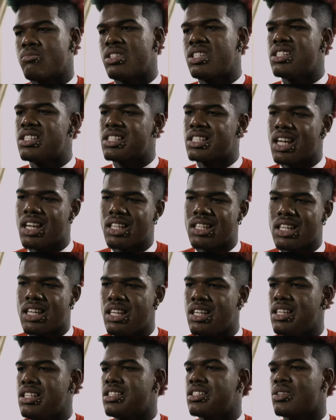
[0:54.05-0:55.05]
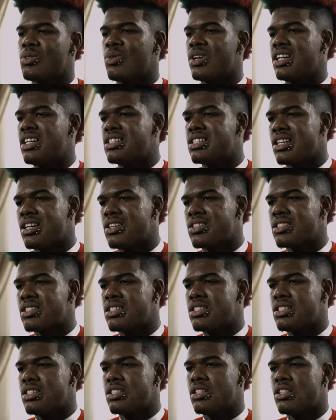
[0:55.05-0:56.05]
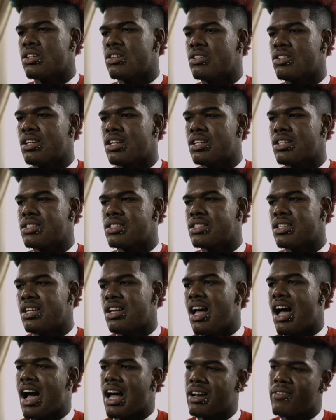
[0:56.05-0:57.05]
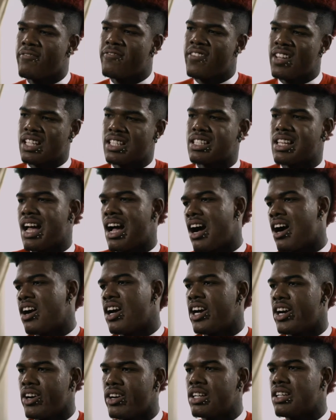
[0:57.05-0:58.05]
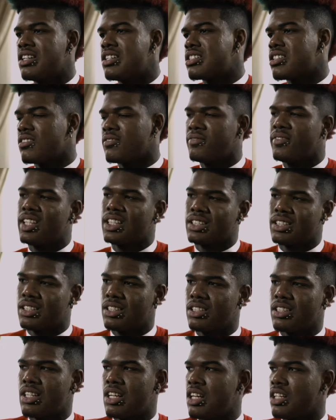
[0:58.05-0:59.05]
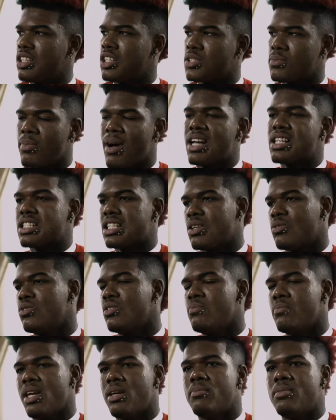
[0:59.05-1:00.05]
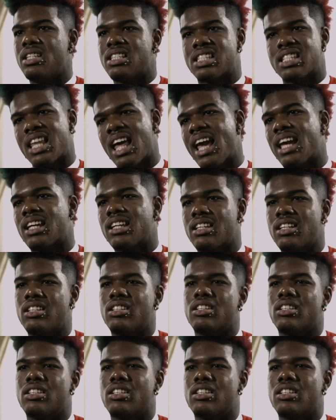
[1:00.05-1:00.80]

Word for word: We just take heed to what he tells us, you know, and how to fix our areas or fix the, the spots that we may be slacking in.